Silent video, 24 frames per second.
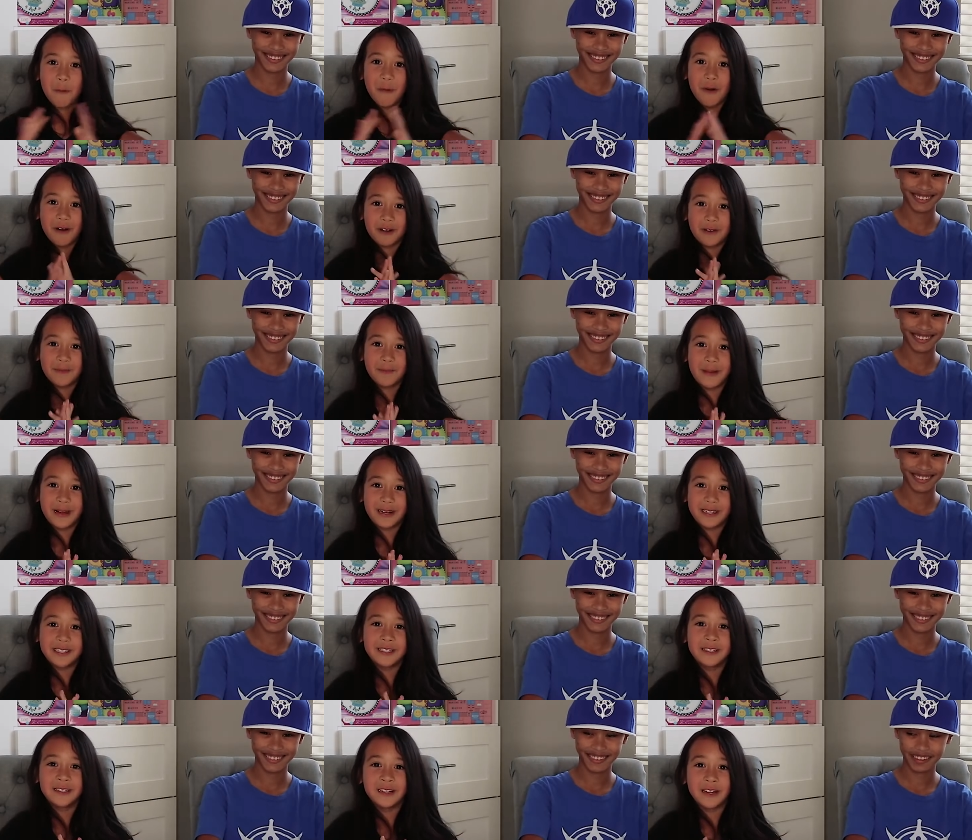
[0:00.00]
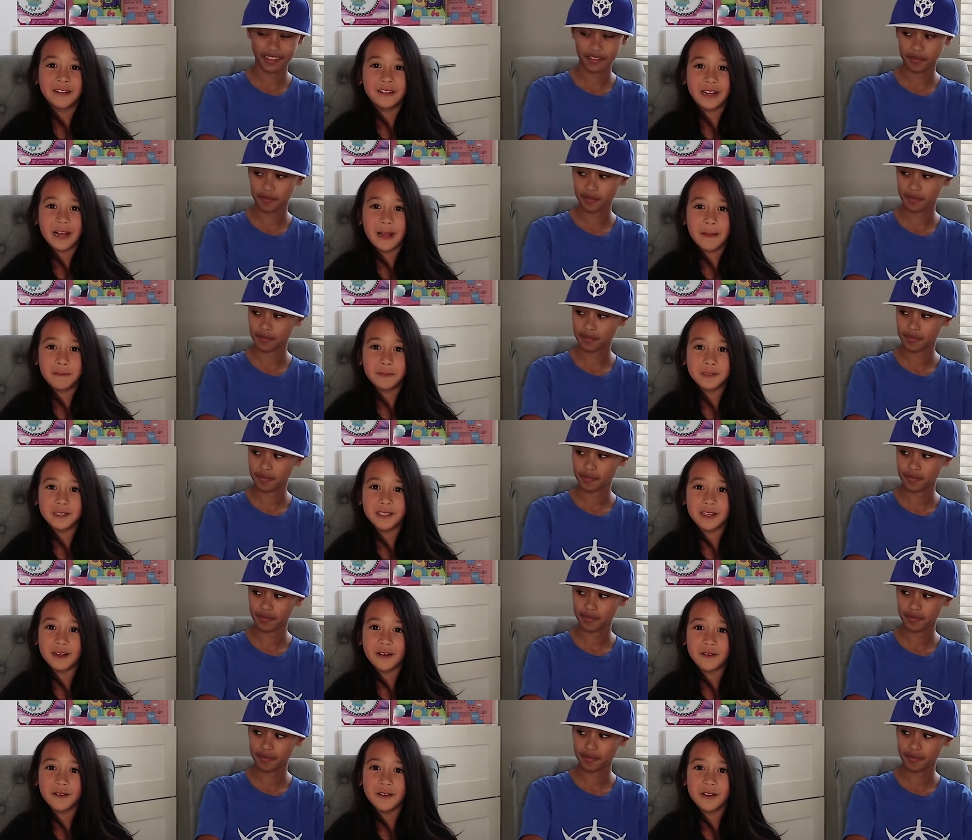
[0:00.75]
Speaker 1: welcome back to another
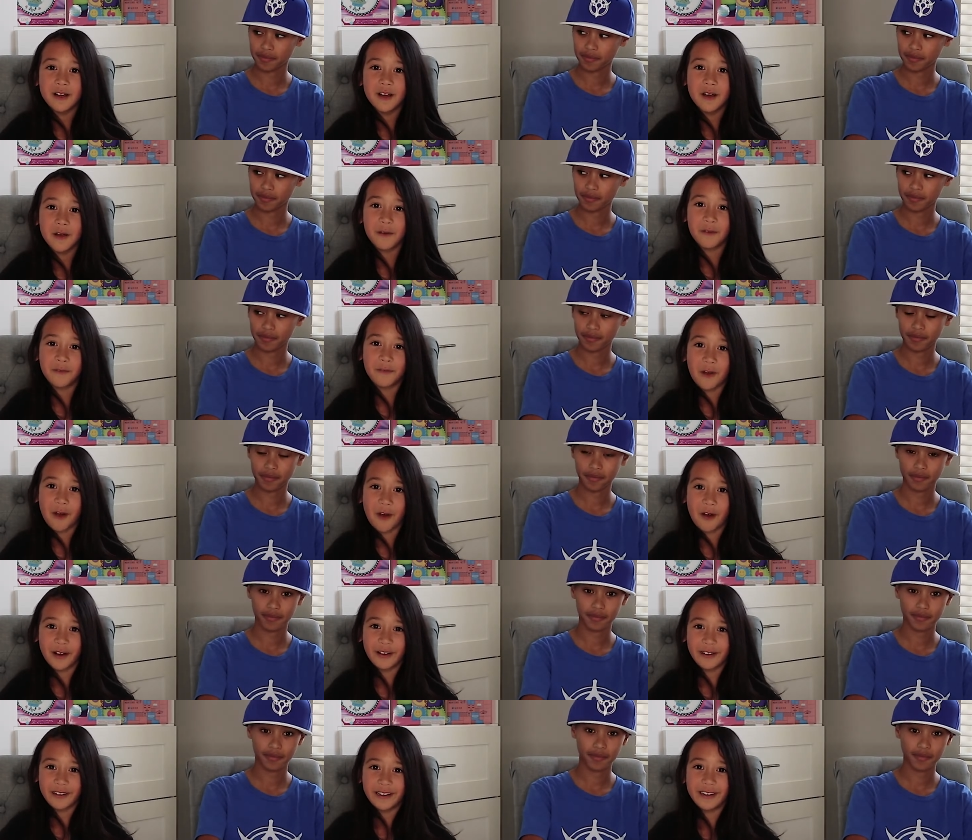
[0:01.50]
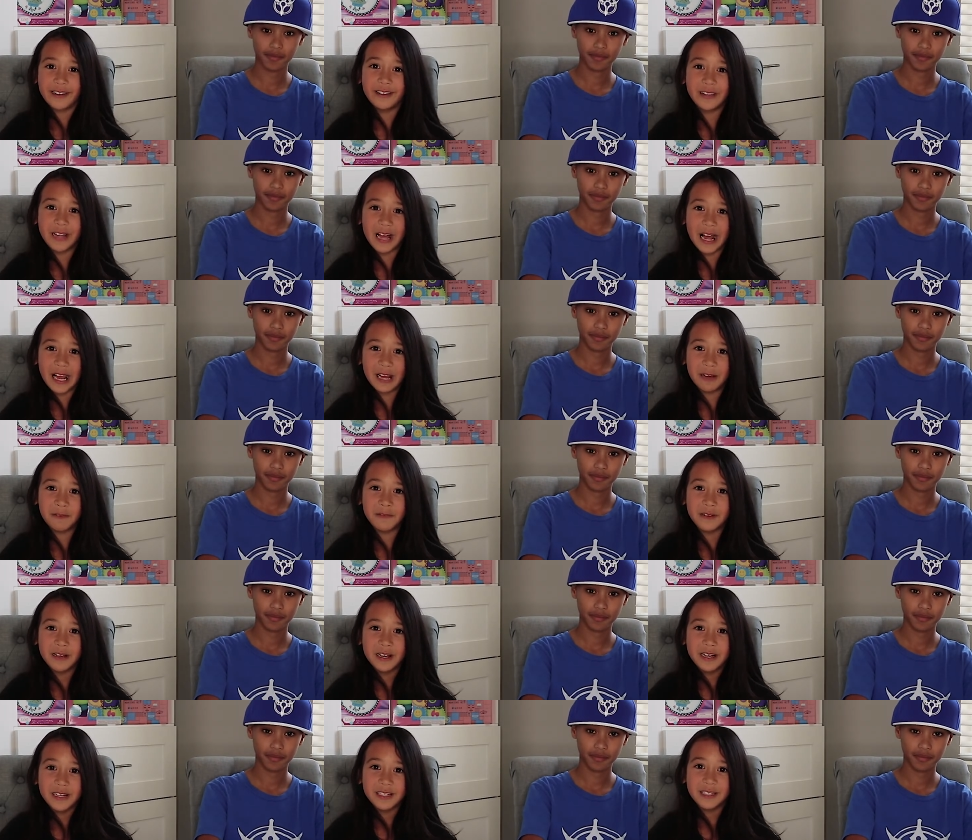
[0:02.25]
episode of
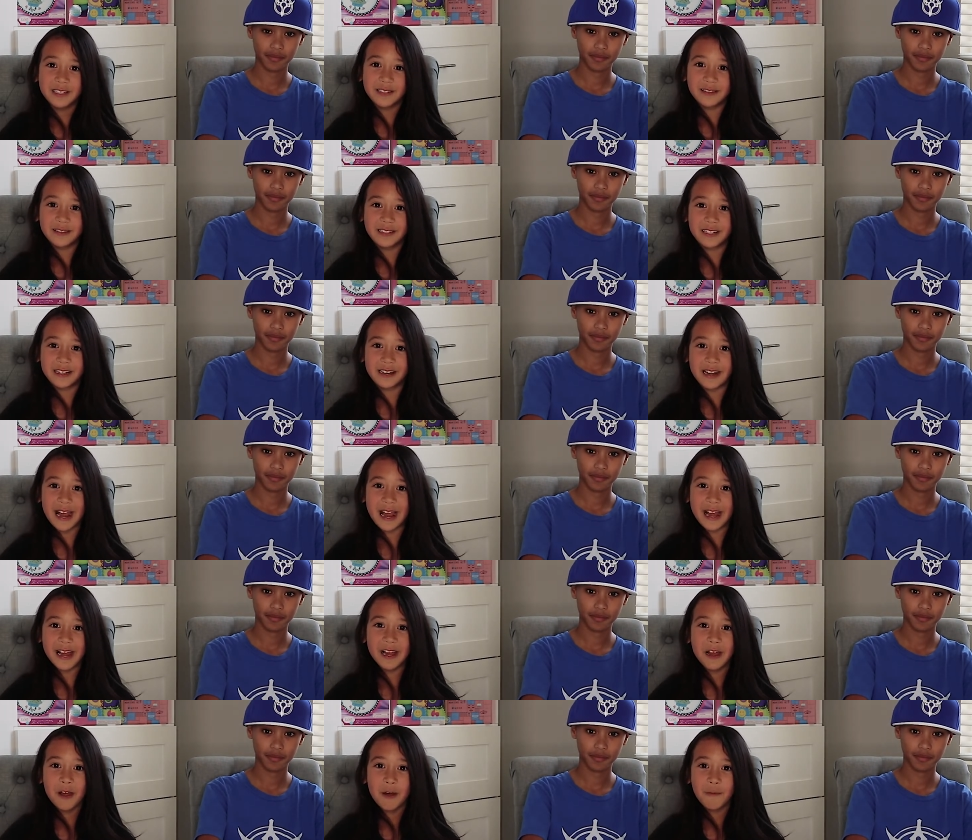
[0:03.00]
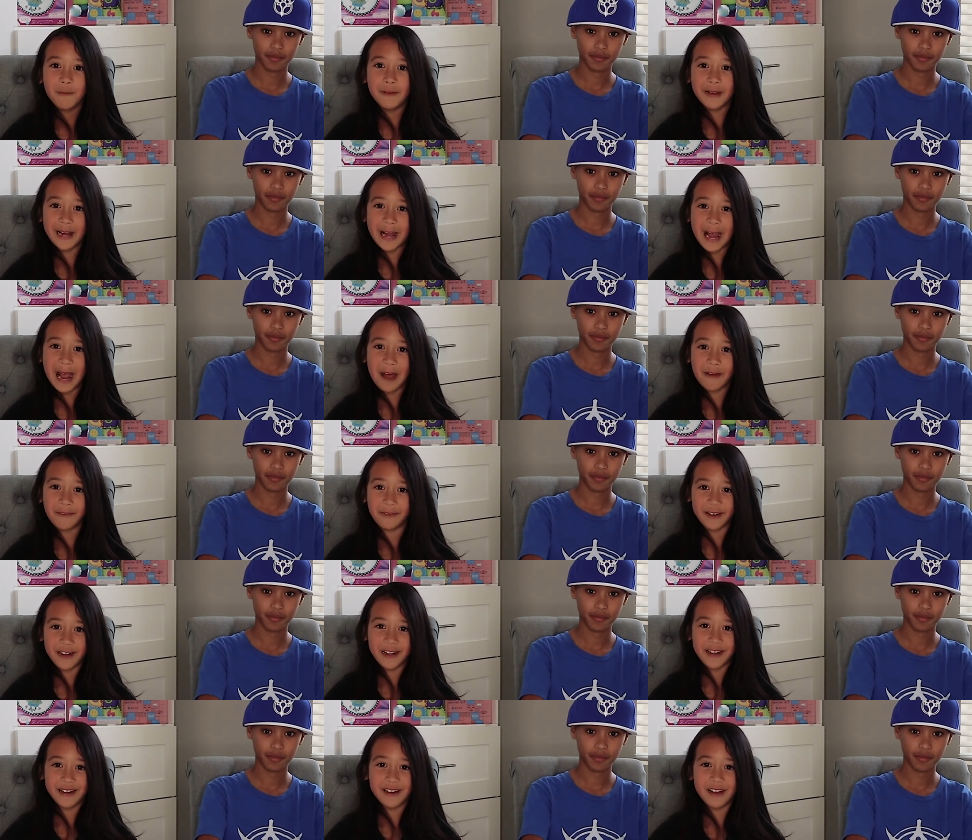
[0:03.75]
ArdenLive. So today we
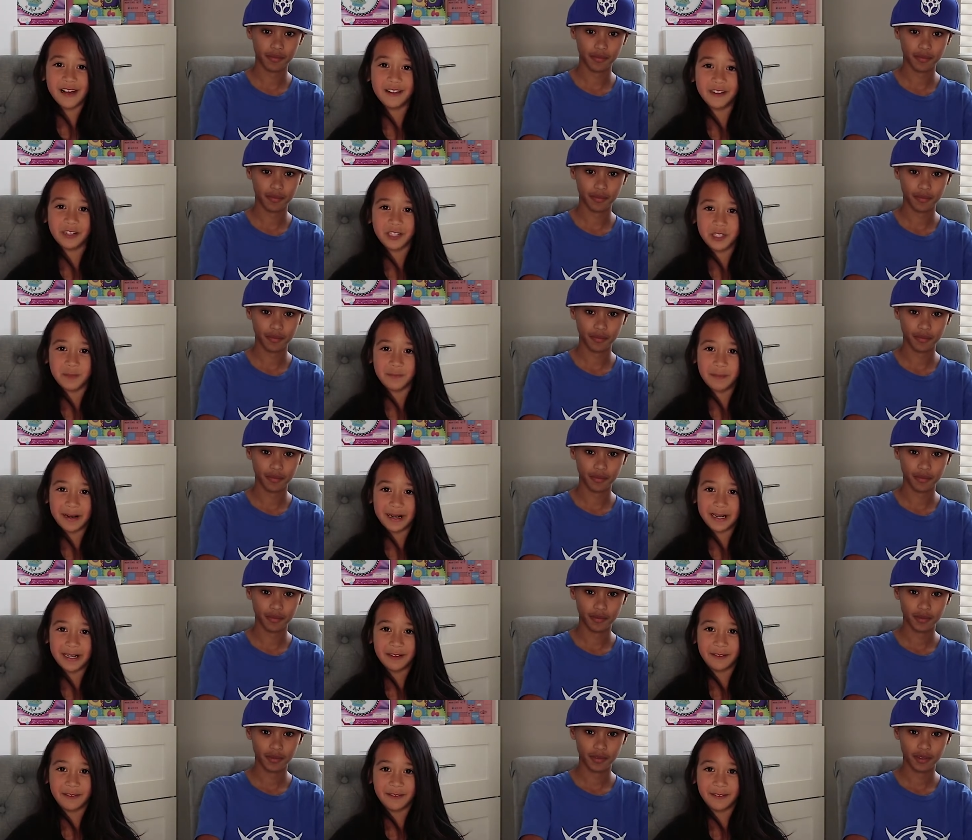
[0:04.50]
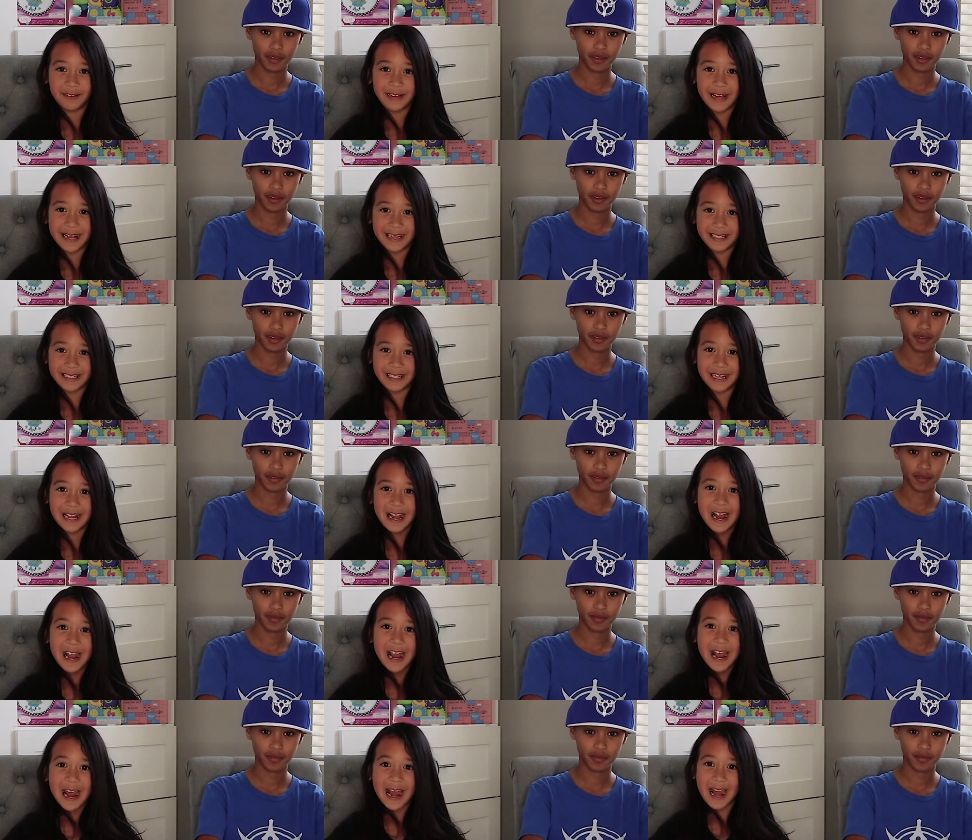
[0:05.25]
have another special guest,
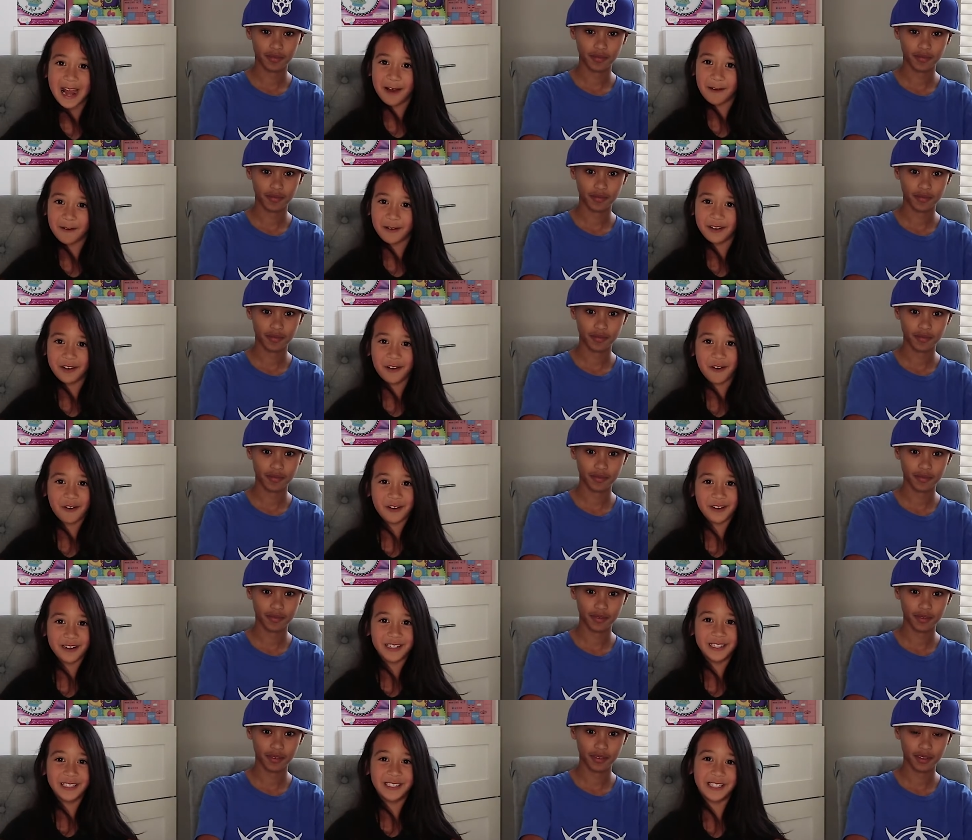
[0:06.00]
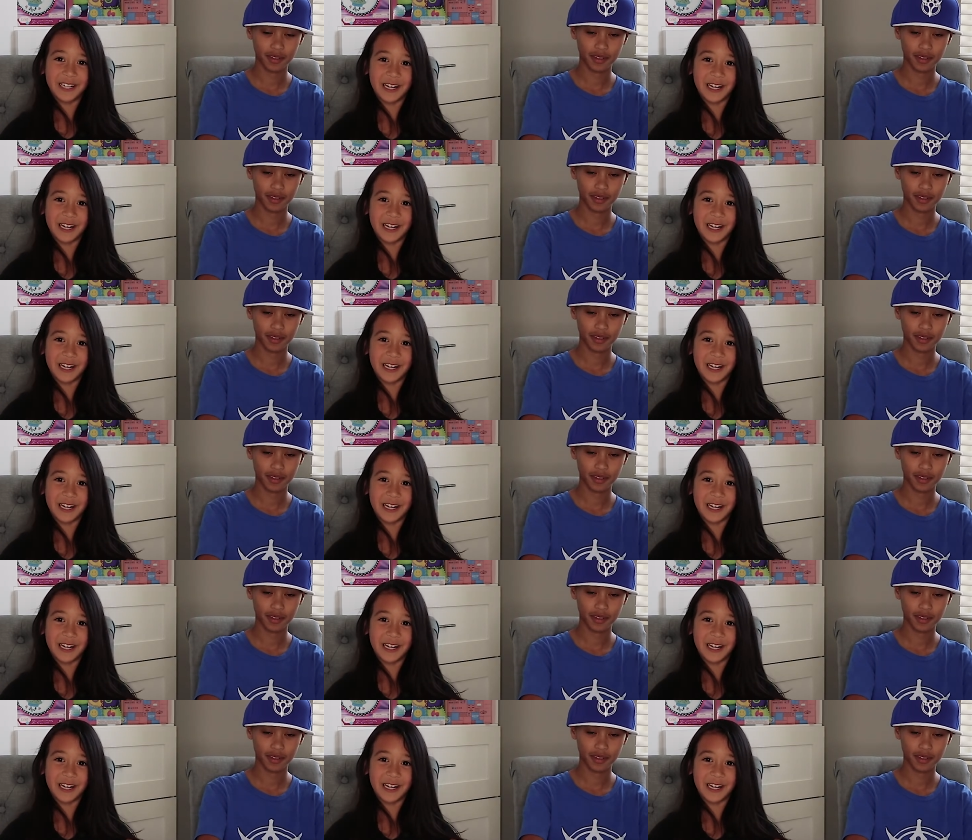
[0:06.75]
Aragorn